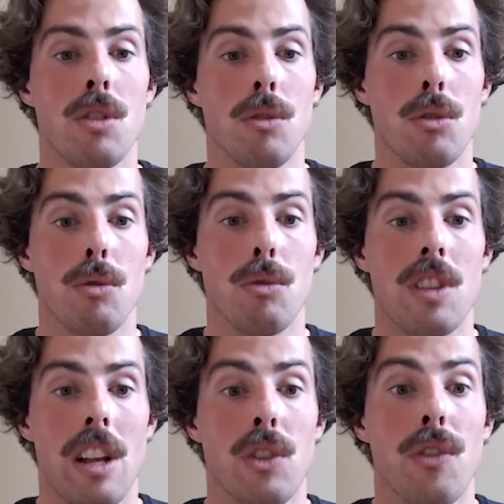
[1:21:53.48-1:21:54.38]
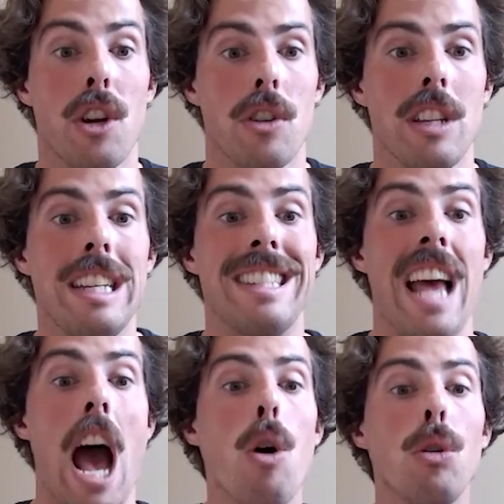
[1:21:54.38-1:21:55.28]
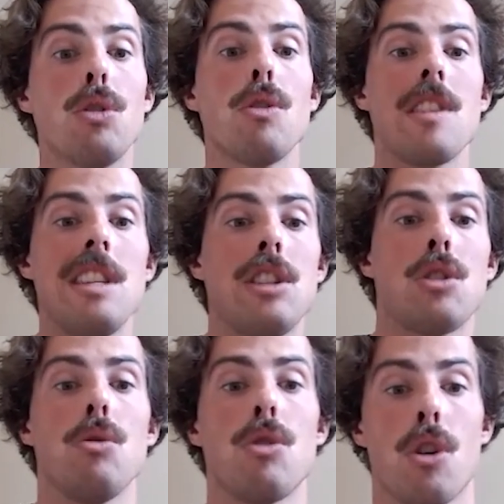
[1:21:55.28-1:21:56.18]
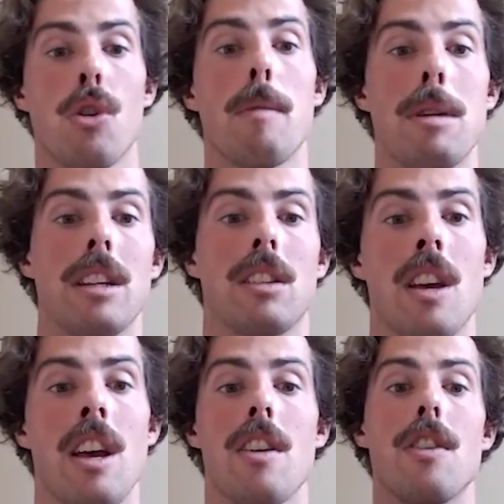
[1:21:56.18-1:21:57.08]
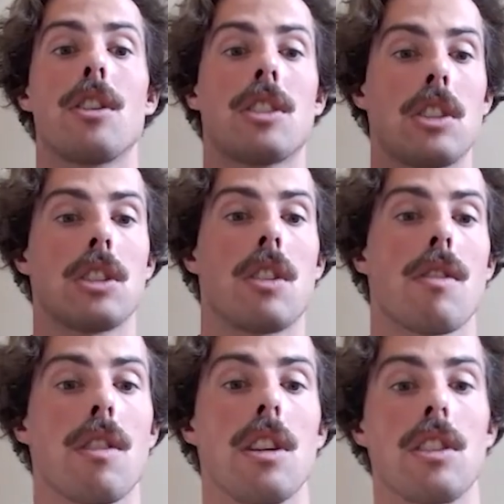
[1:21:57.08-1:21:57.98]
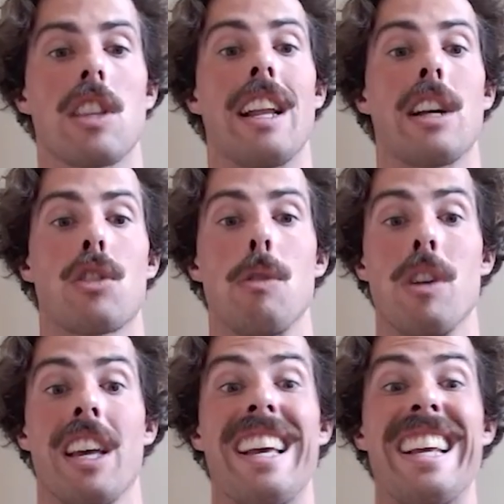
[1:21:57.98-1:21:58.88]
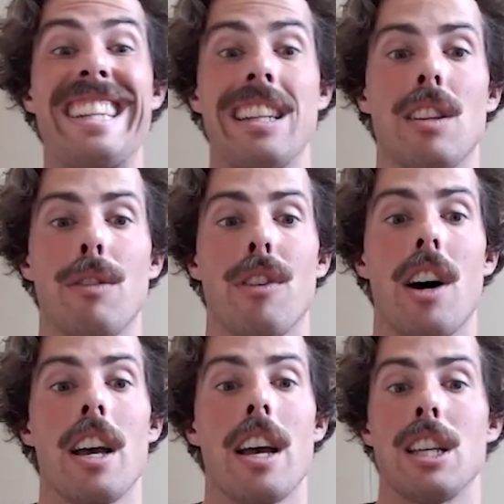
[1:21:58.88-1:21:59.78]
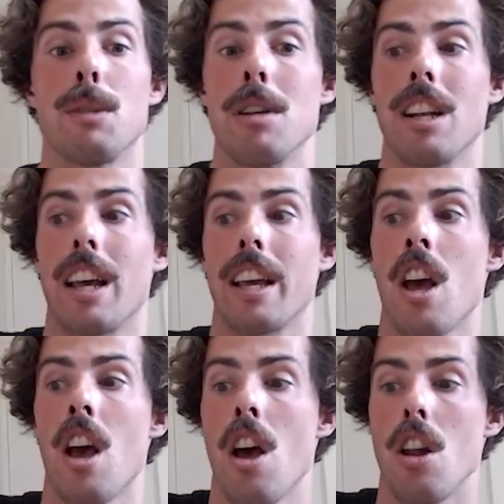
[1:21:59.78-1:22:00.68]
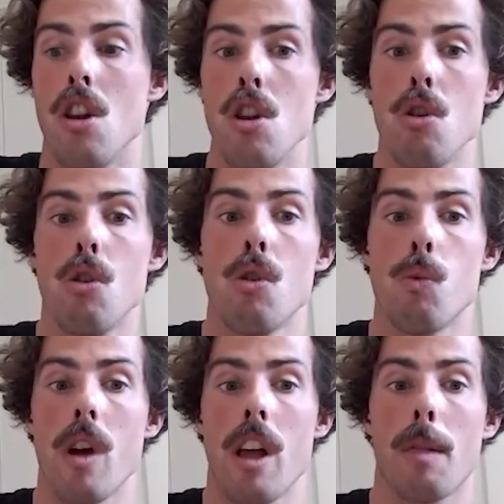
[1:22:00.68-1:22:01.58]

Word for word: to to satisfy our needs. How do these two cohabit? There are certain things that actually we can identify as being like low